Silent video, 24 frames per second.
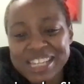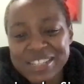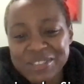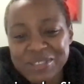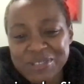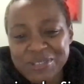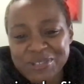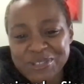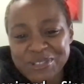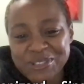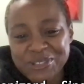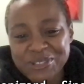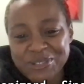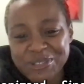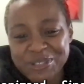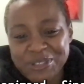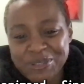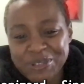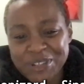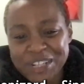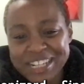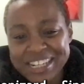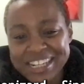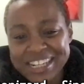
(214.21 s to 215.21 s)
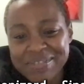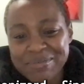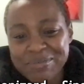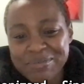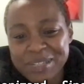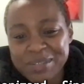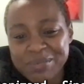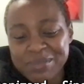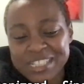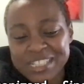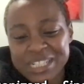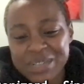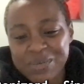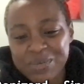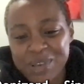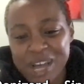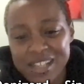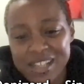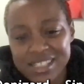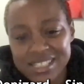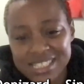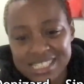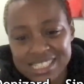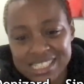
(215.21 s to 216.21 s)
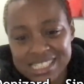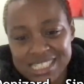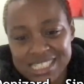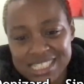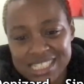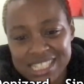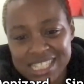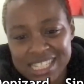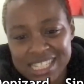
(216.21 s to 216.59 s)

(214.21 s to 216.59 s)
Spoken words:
you were working big money in politics.